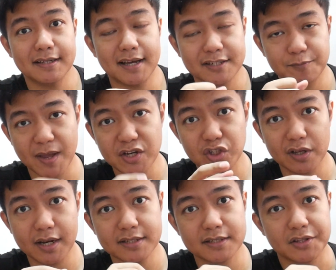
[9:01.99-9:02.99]
As
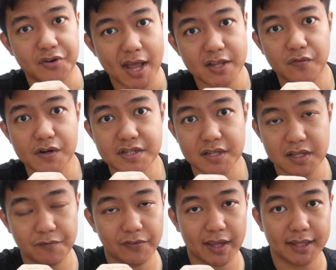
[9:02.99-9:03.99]
mentioned, it's a transfer
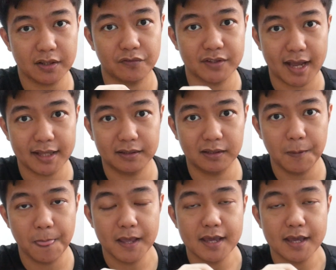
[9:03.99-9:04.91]
certificate of title.